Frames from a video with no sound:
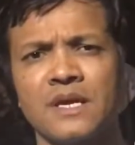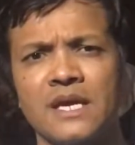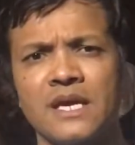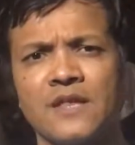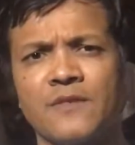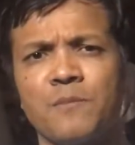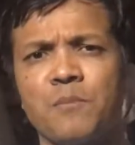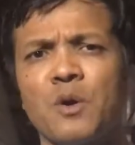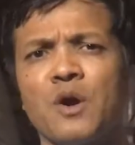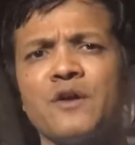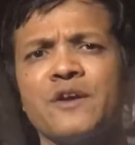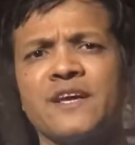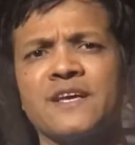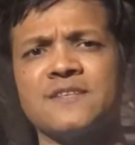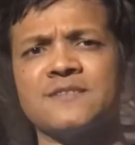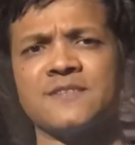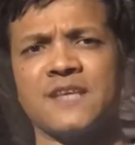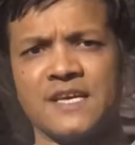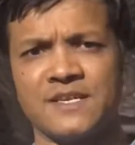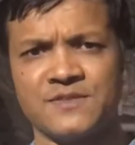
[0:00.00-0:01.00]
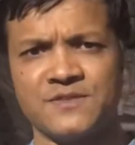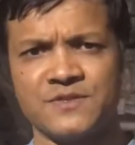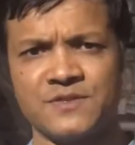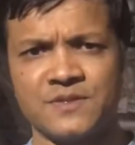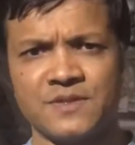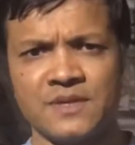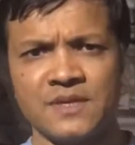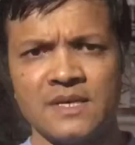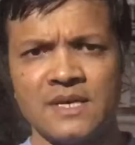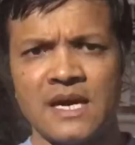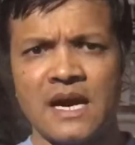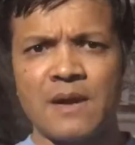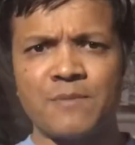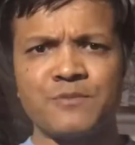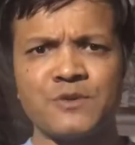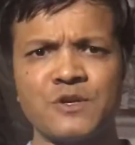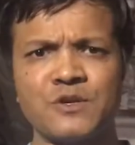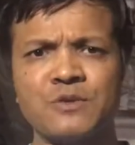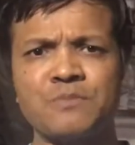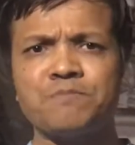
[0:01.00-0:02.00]
in political science.
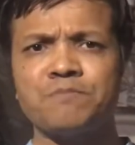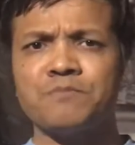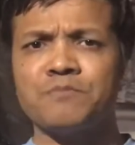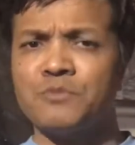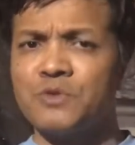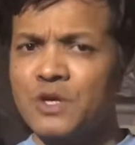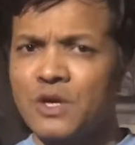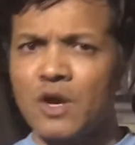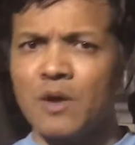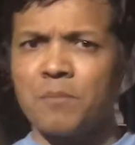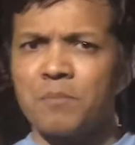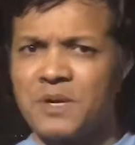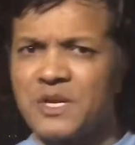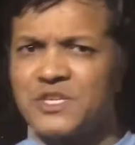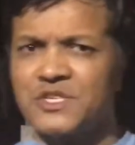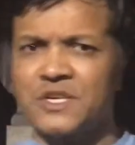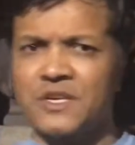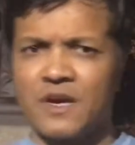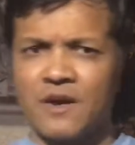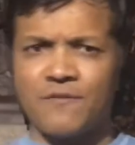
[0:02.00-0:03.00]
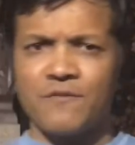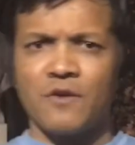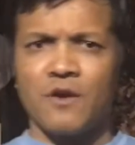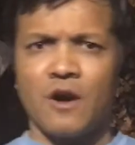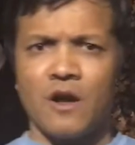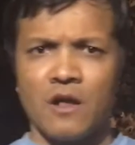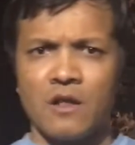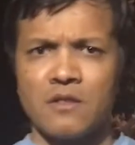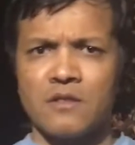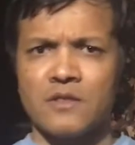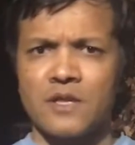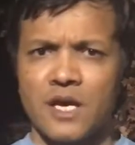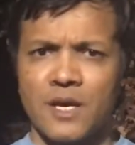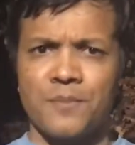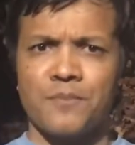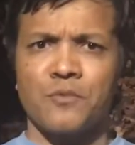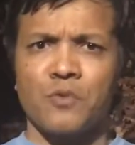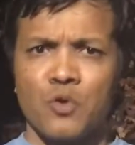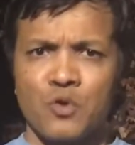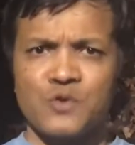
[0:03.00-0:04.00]
After the completion of all
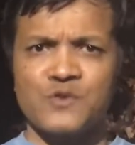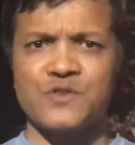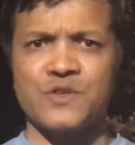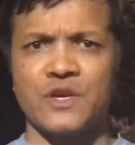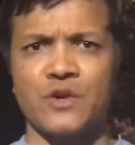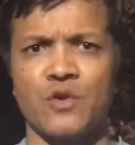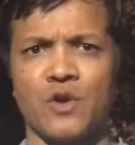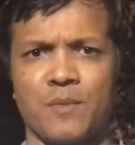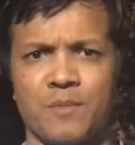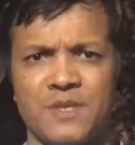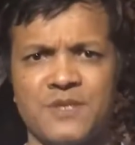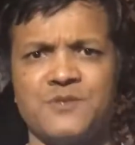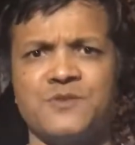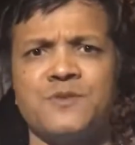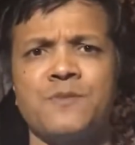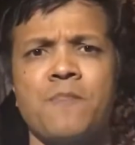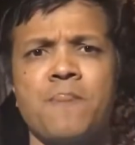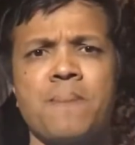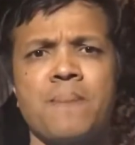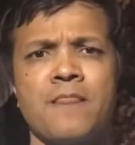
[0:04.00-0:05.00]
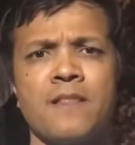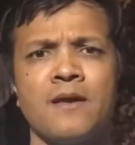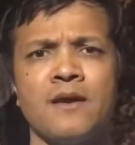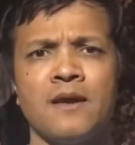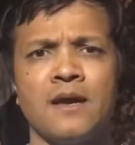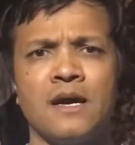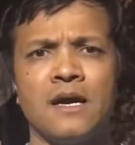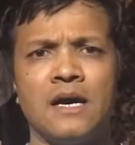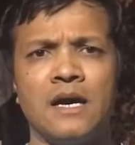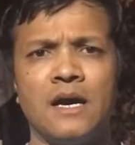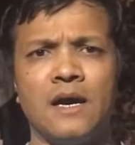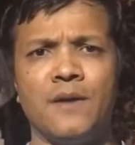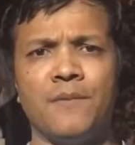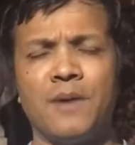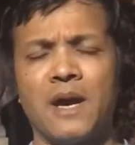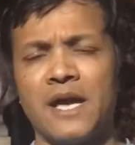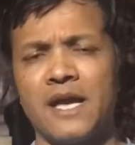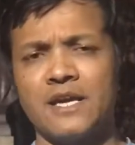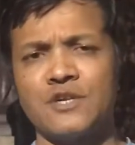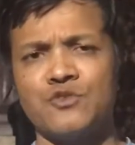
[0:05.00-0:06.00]
the course requirements, uh,
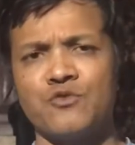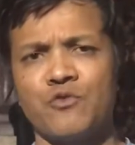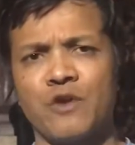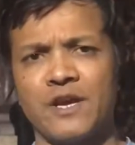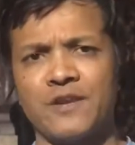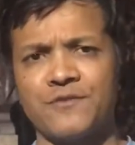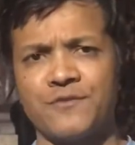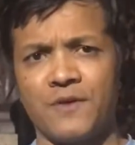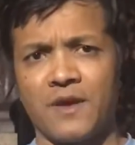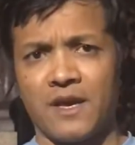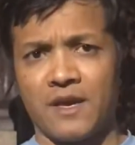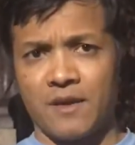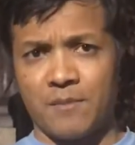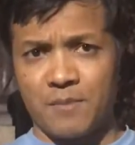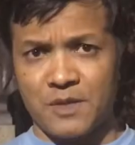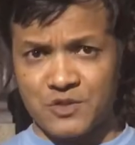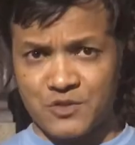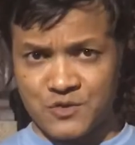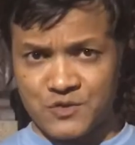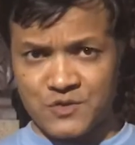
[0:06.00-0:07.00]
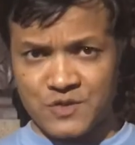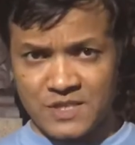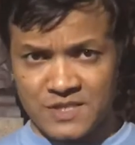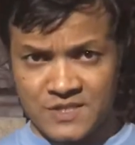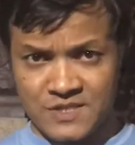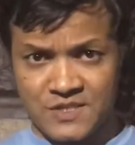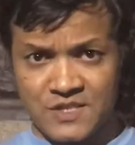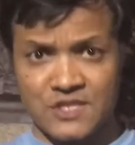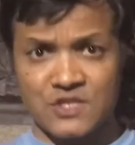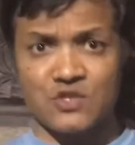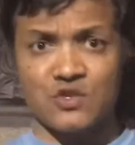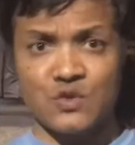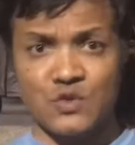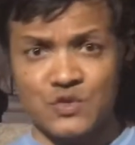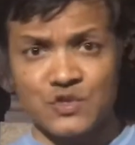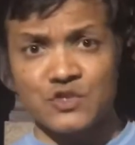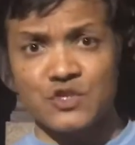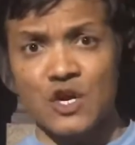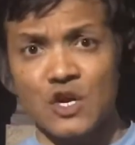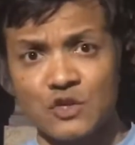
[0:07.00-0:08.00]
I had to write a master's thesis. I
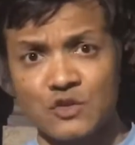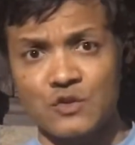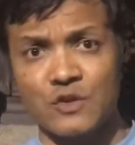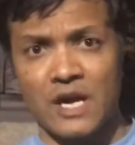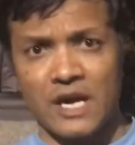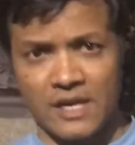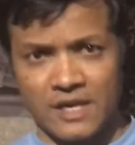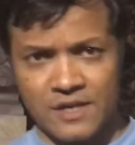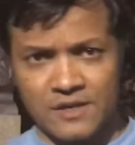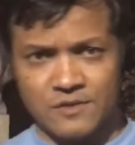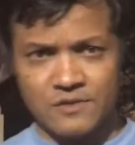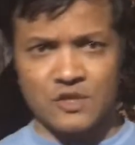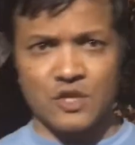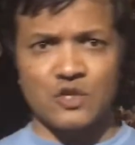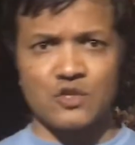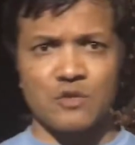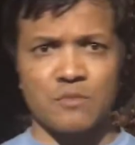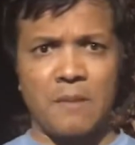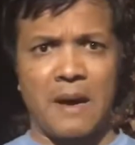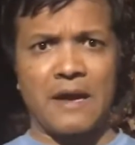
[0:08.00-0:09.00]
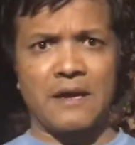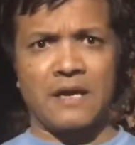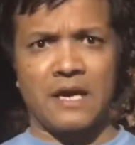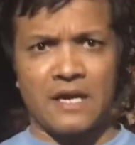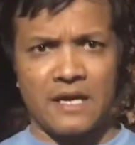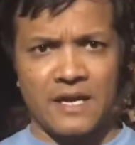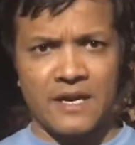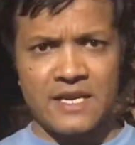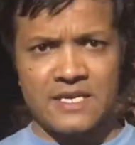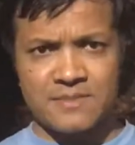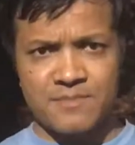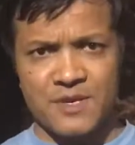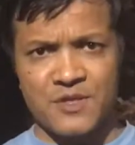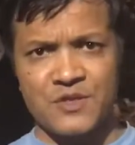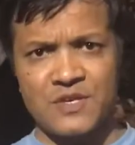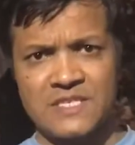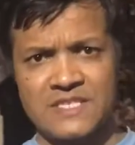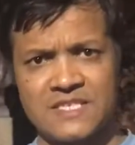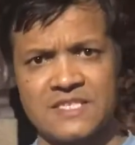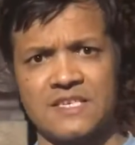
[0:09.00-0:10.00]
chose Dr. Anger, Dr. Mark Anger, as my
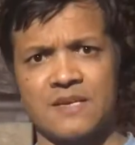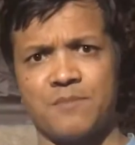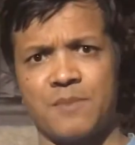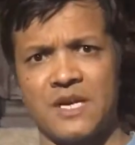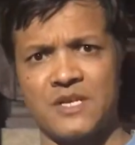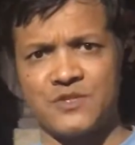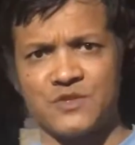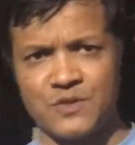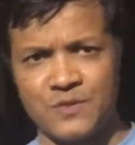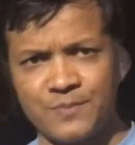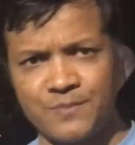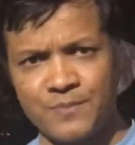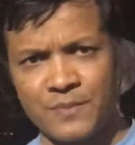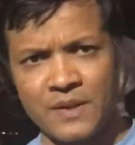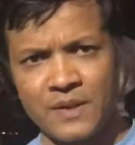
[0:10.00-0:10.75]
thesis advisor,